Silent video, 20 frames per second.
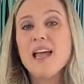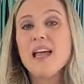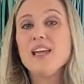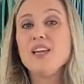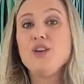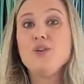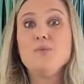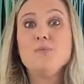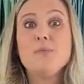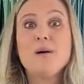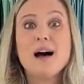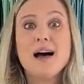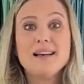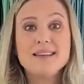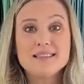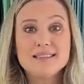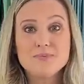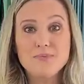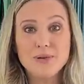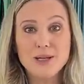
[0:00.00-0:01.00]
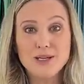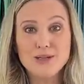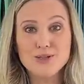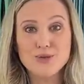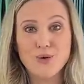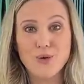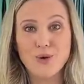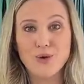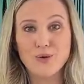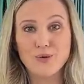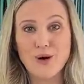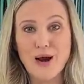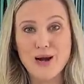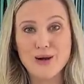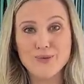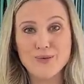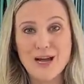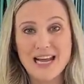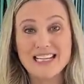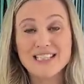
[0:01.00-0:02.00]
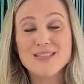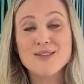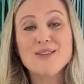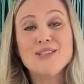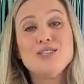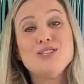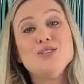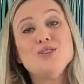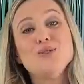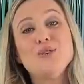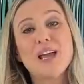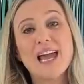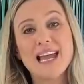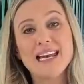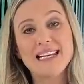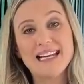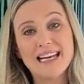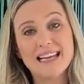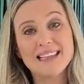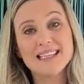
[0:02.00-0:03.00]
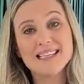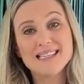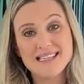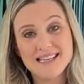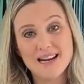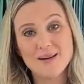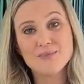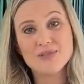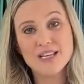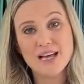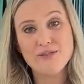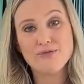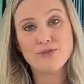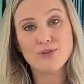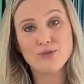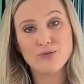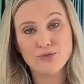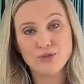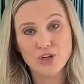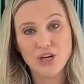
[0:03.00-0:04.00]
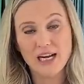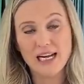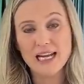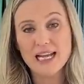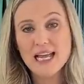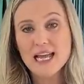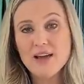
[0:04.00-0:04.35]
you must place your order right away so that you can get the stamp set for free.